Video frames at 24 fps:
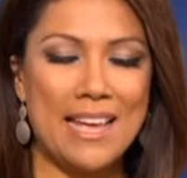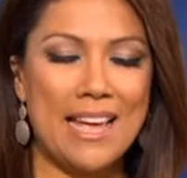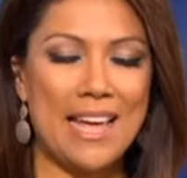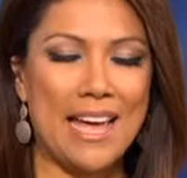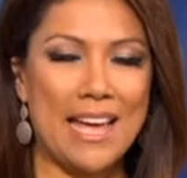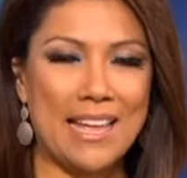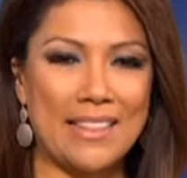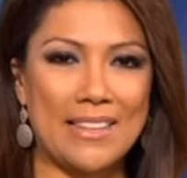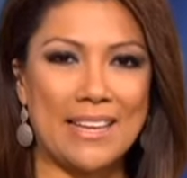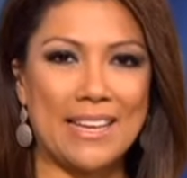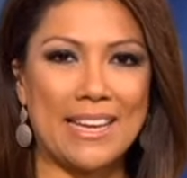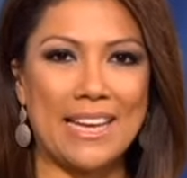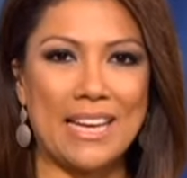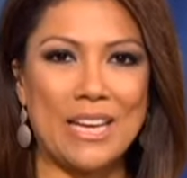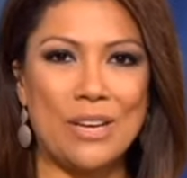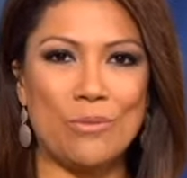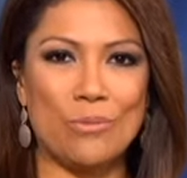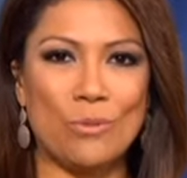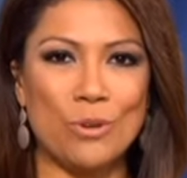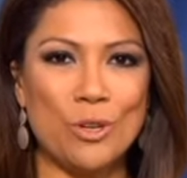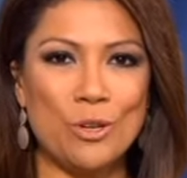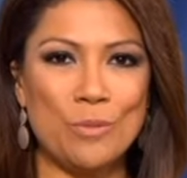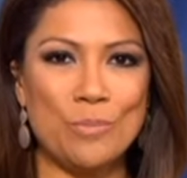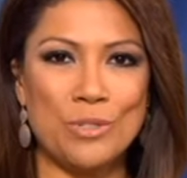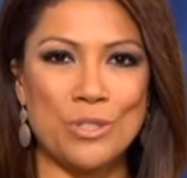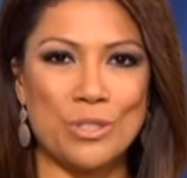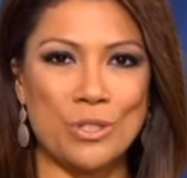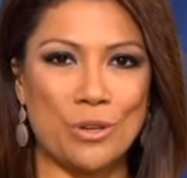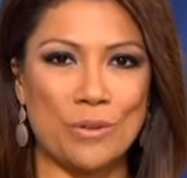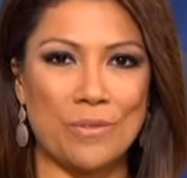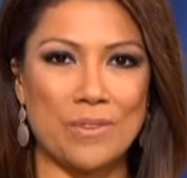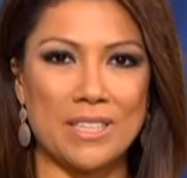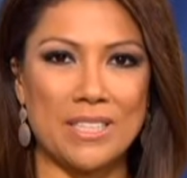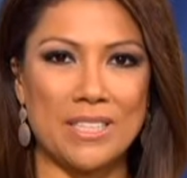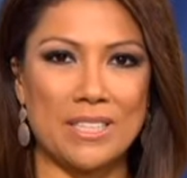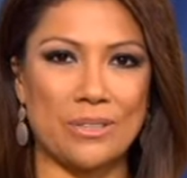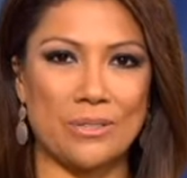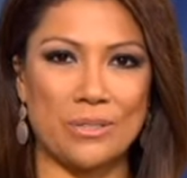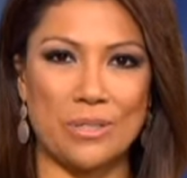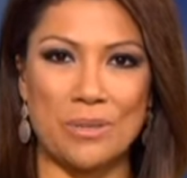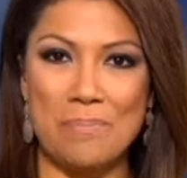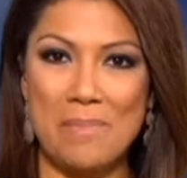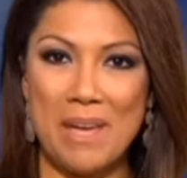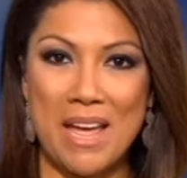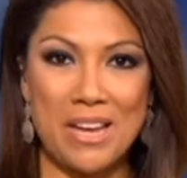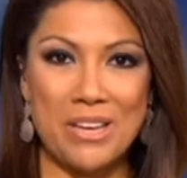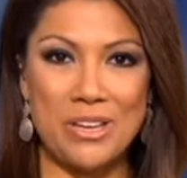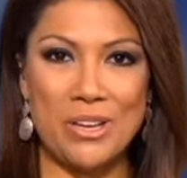And like any room service, there's a
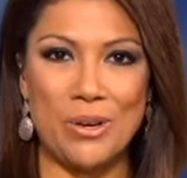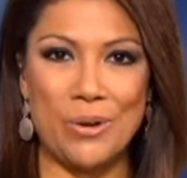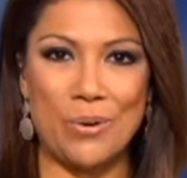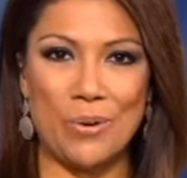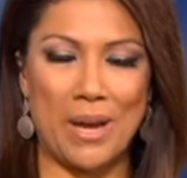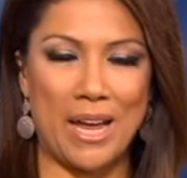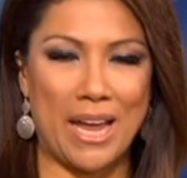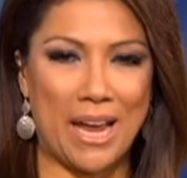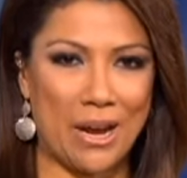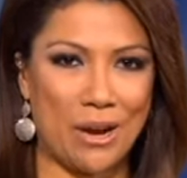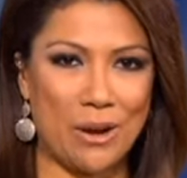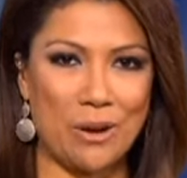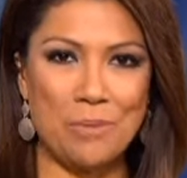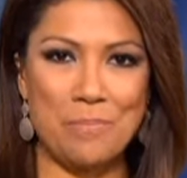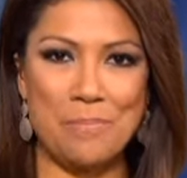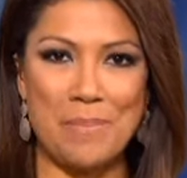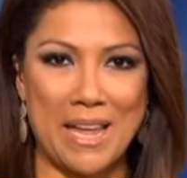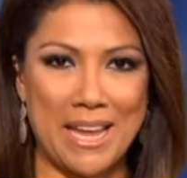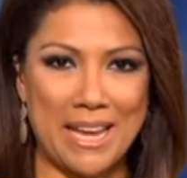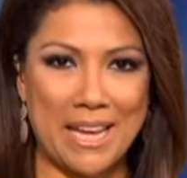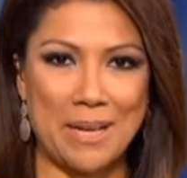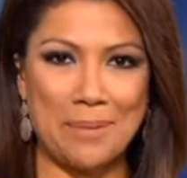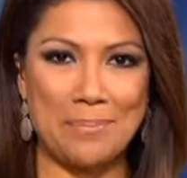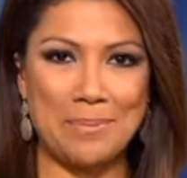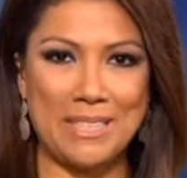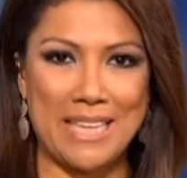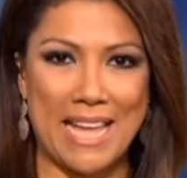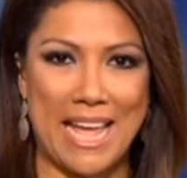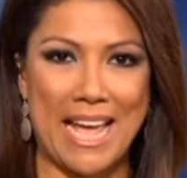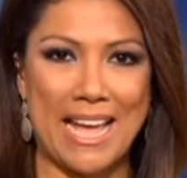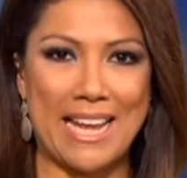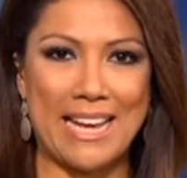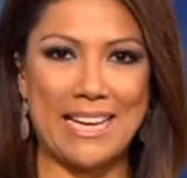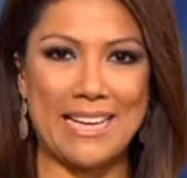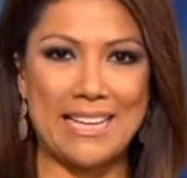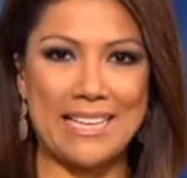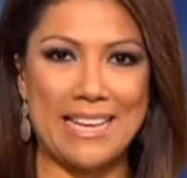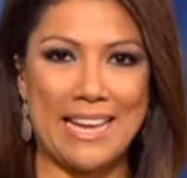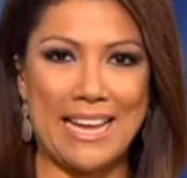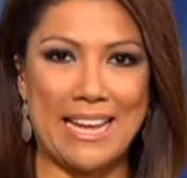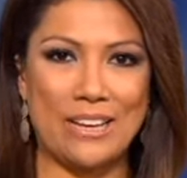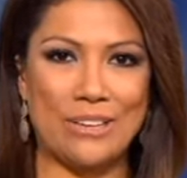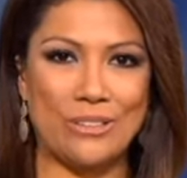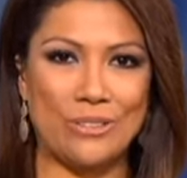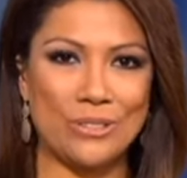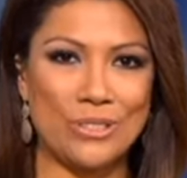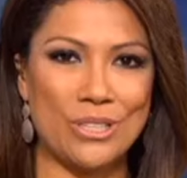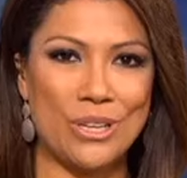menu: hair, makeup, tanning,
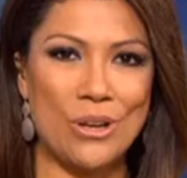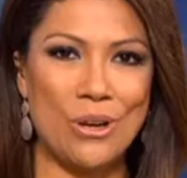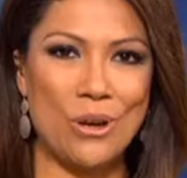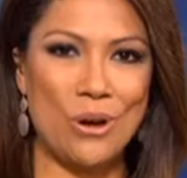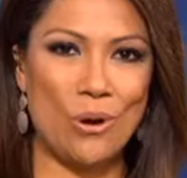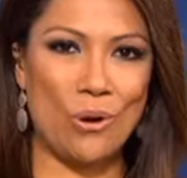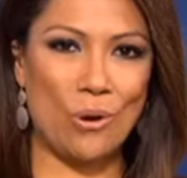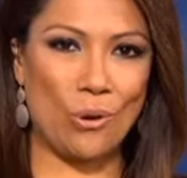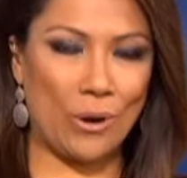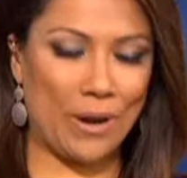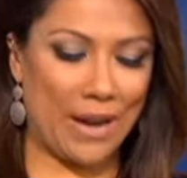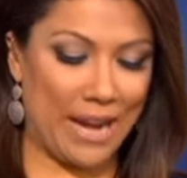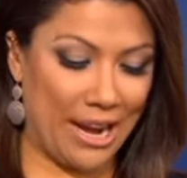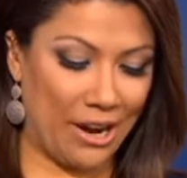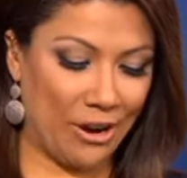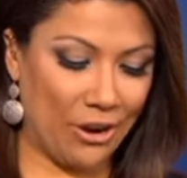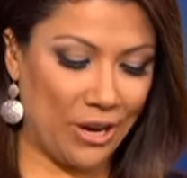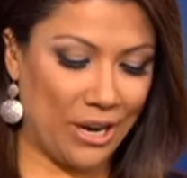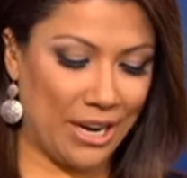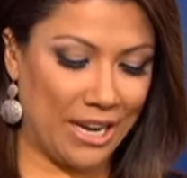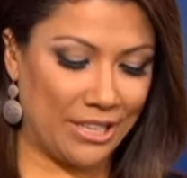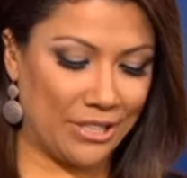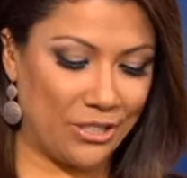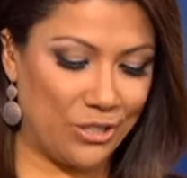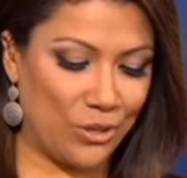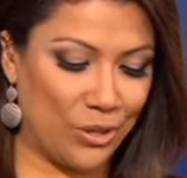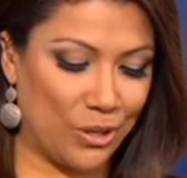nails, or haircuts.